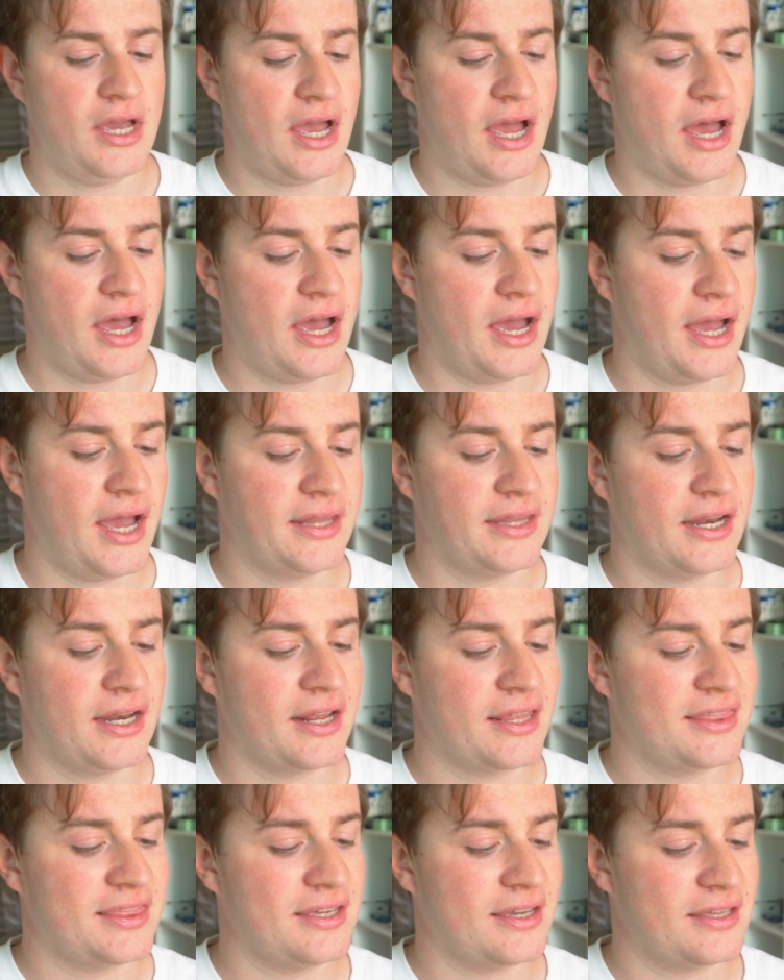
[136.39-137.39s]
And then
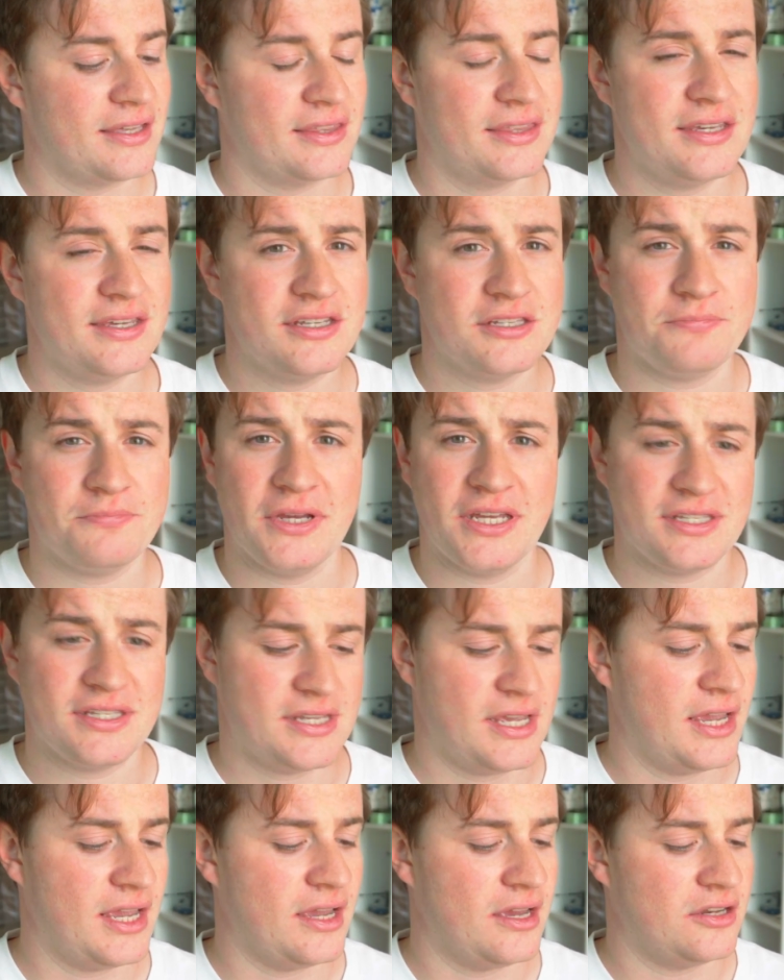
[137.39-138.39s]
I think these bits
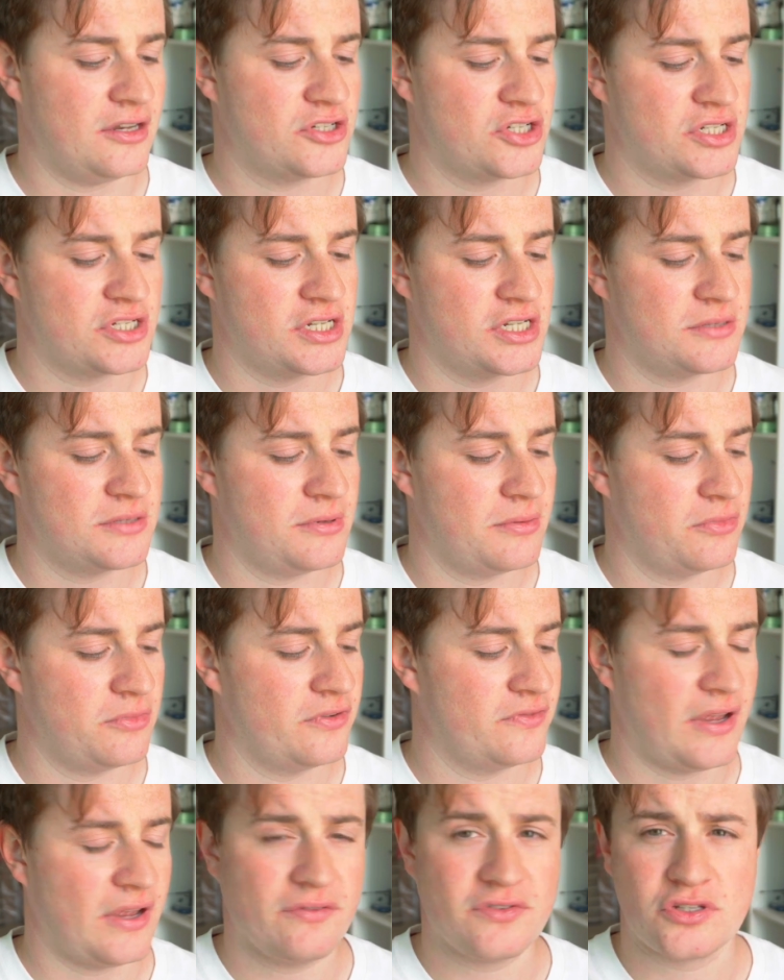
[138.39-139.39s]
here just need to be
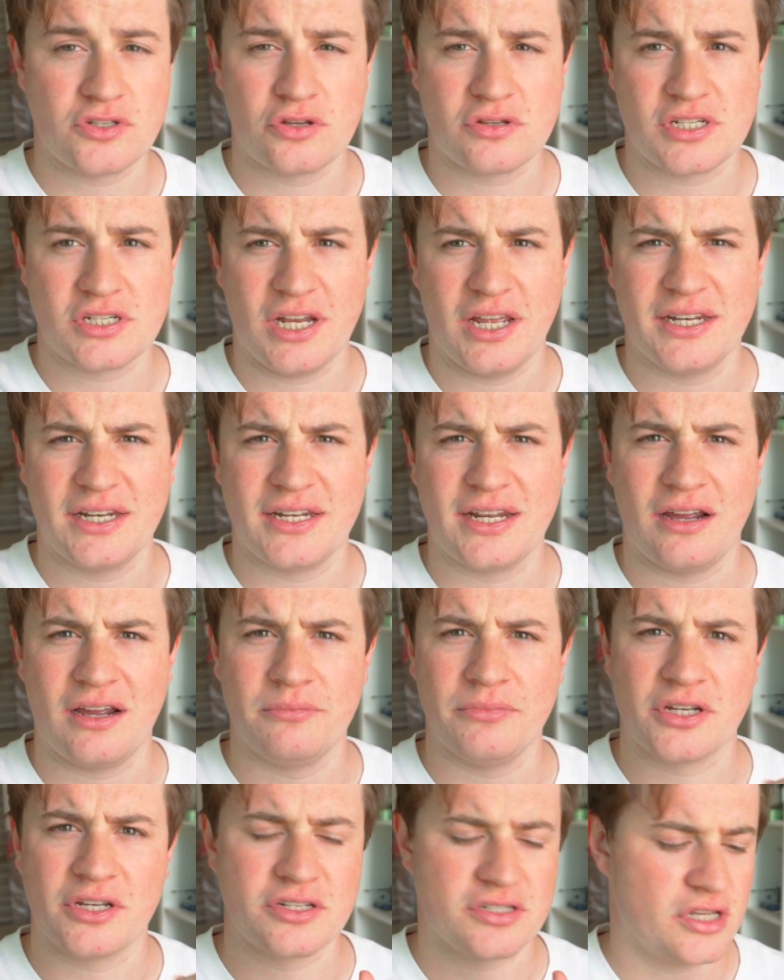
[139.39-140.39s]
moved ever so slightly
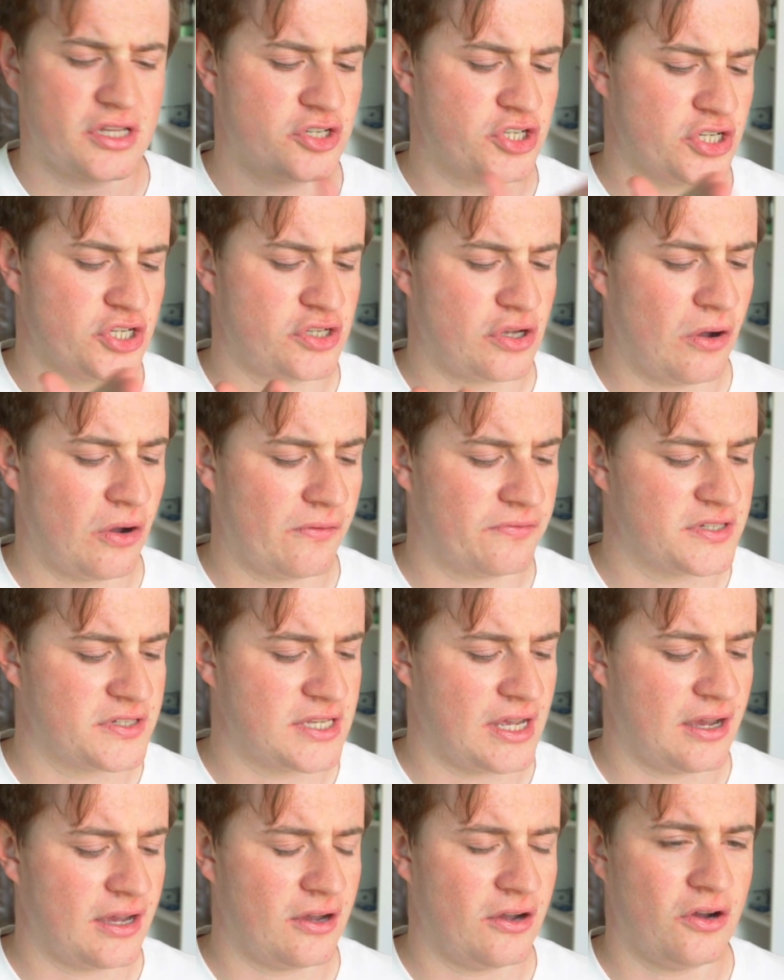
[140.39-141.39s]
down because they're just
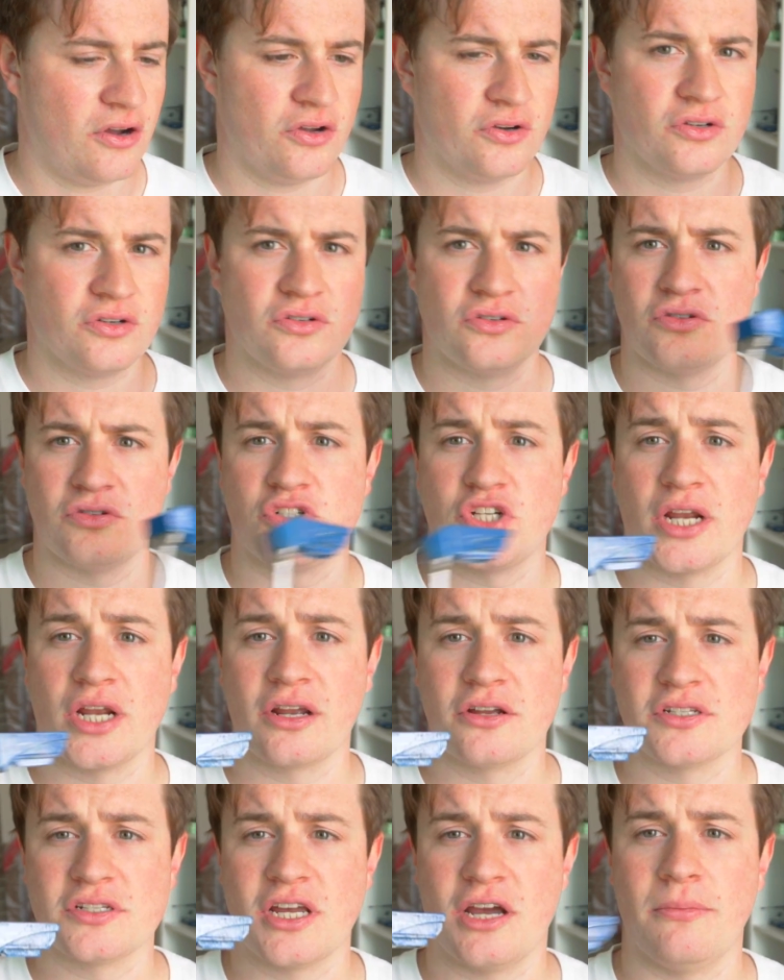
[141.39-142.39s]
offset on
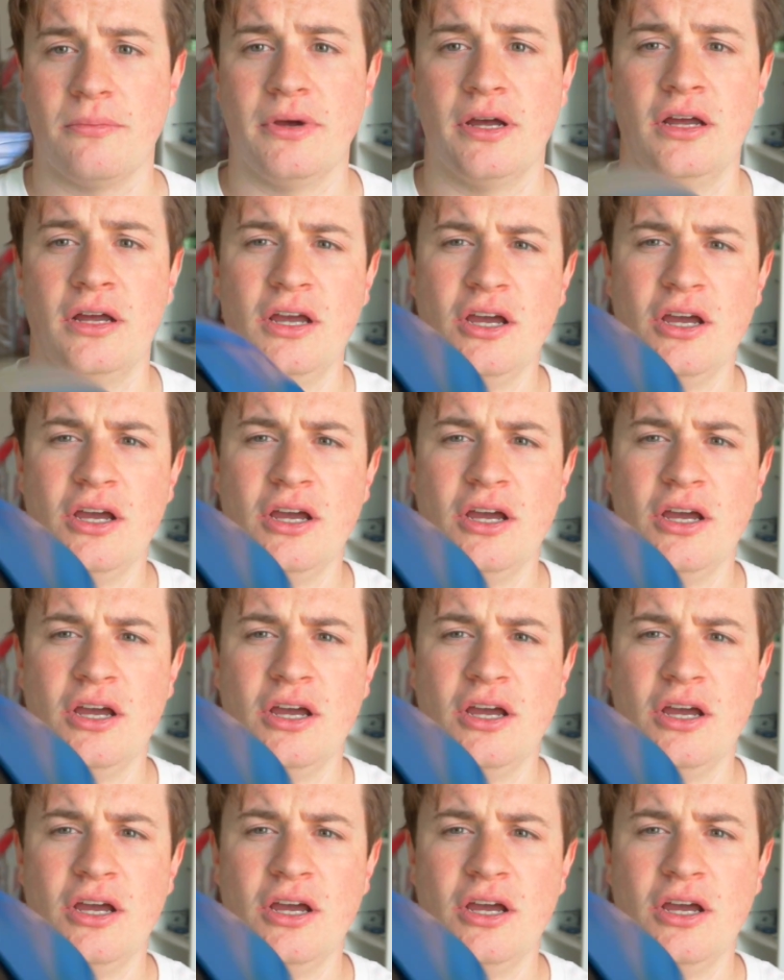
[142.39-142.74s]
Django's helmet.